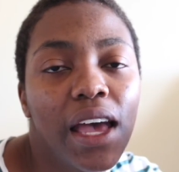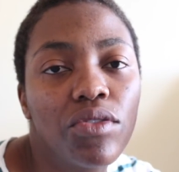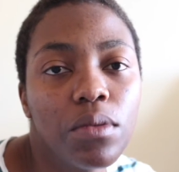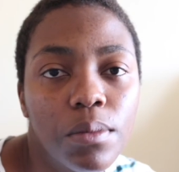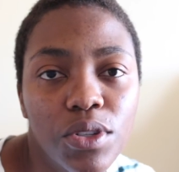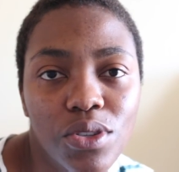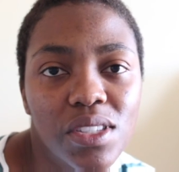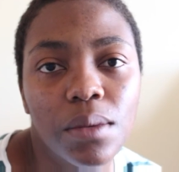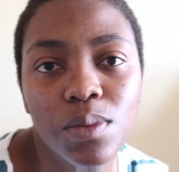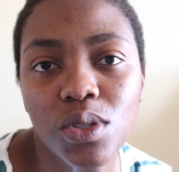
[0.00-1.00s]
Remember to
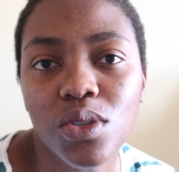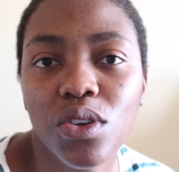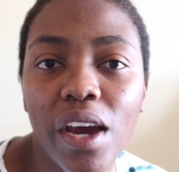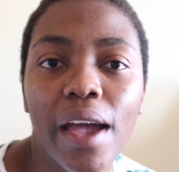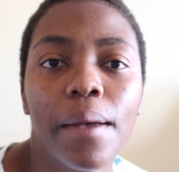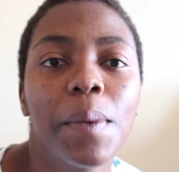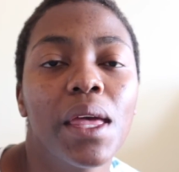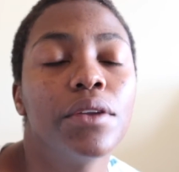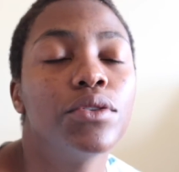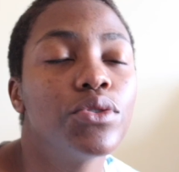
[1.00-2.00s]
subscribe
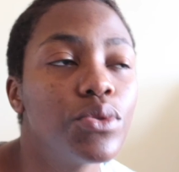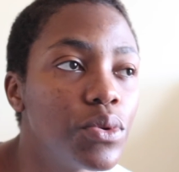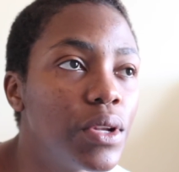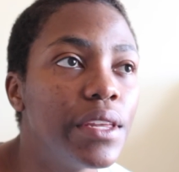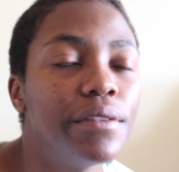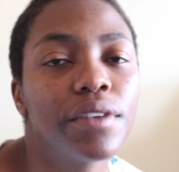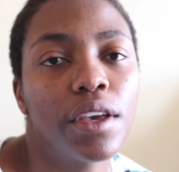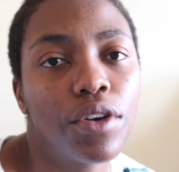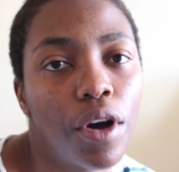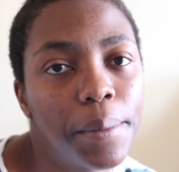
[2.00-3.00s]
and do leave a
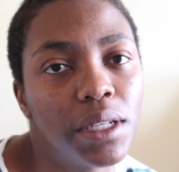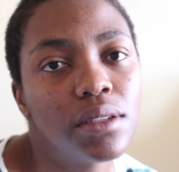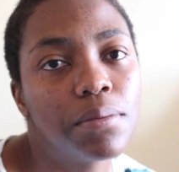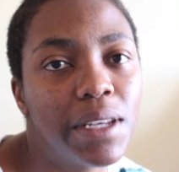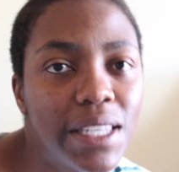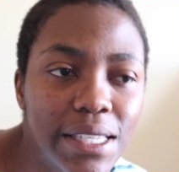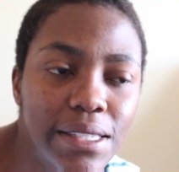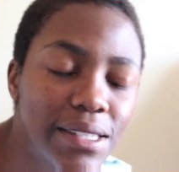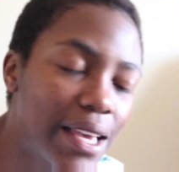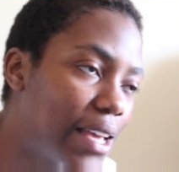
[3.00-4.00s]
comment,
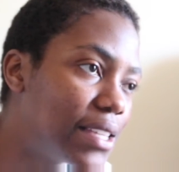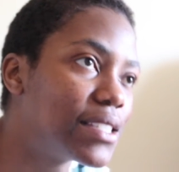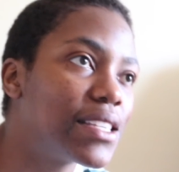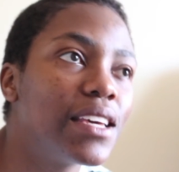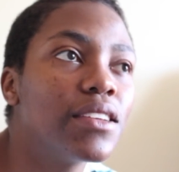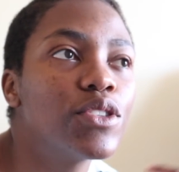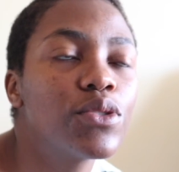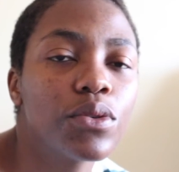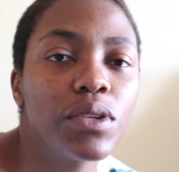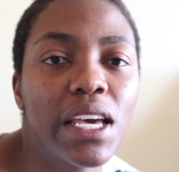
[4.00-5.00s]
please guys. It is
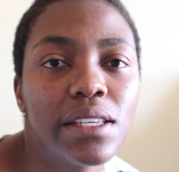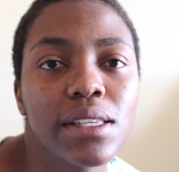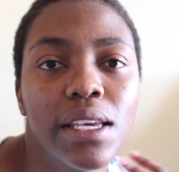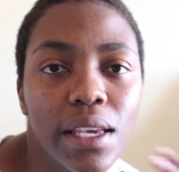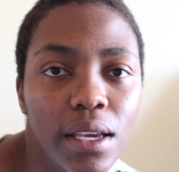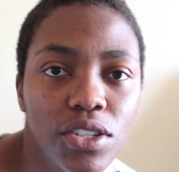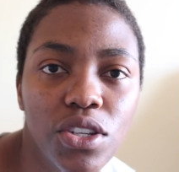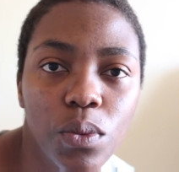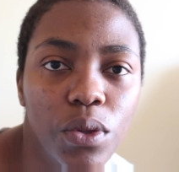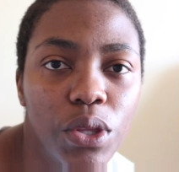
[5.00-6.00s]
so nice
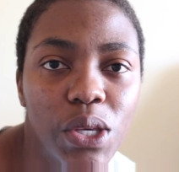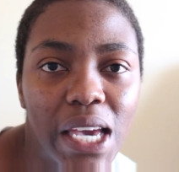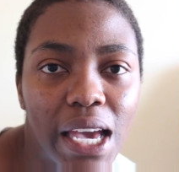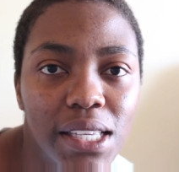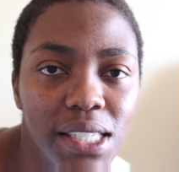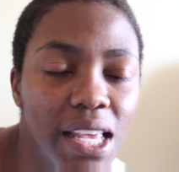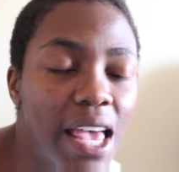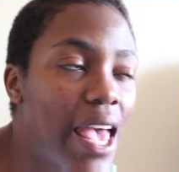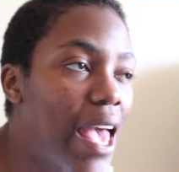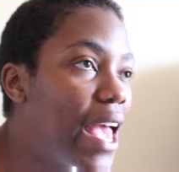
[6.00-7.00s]
engaging with you guys,
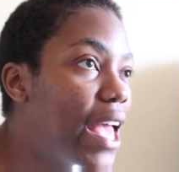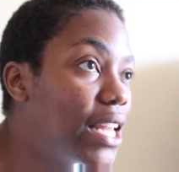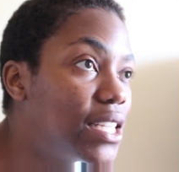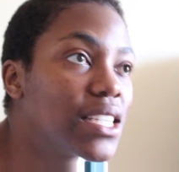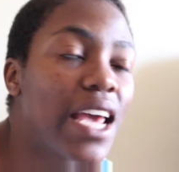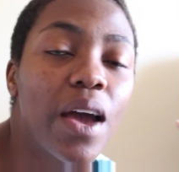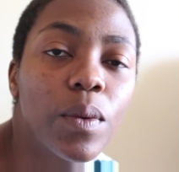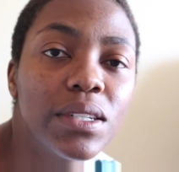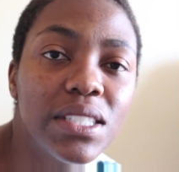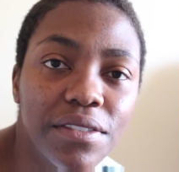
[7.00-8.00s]
and I
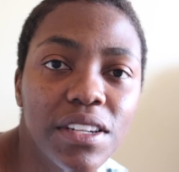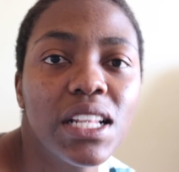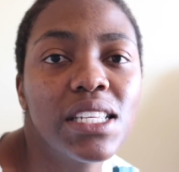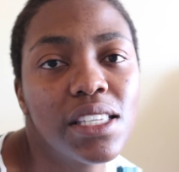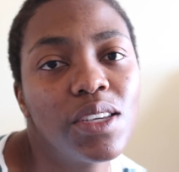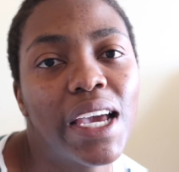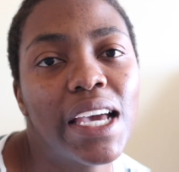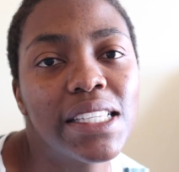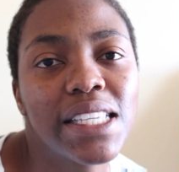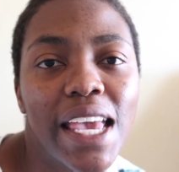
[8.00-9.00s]
will definitely see you
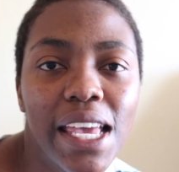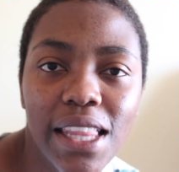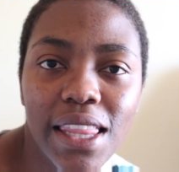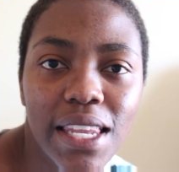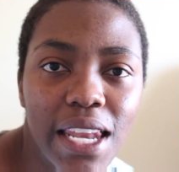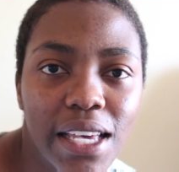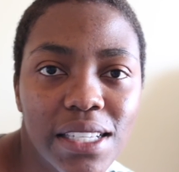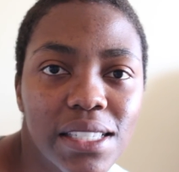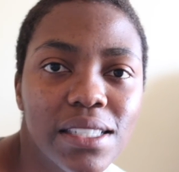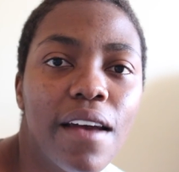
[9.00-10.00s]
guys in the
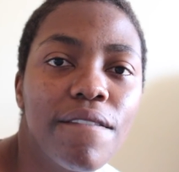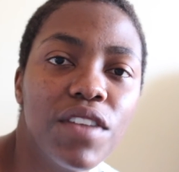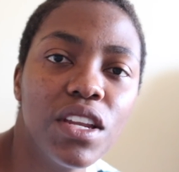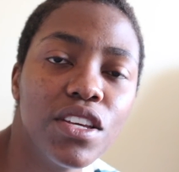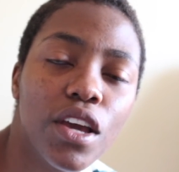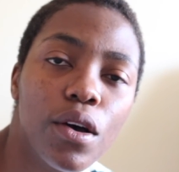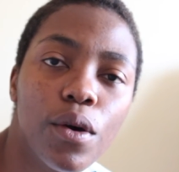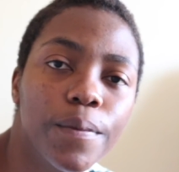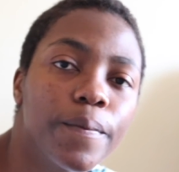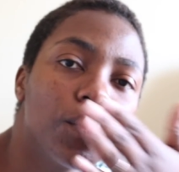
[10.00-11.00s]
next video.